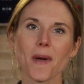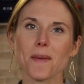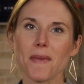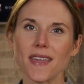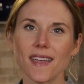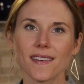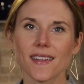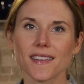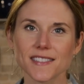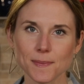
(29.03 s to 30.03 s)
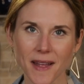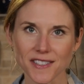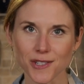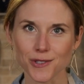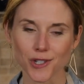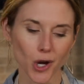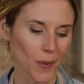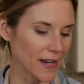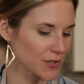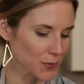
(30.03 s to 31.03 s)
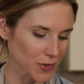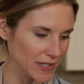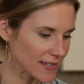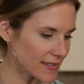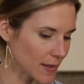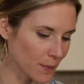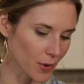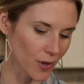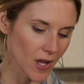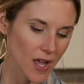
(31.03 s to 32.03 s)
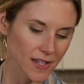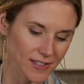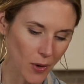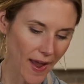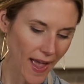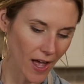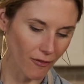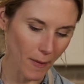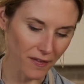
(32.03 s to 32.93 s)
by making the Spaetzle dough. It is really simple. So I have my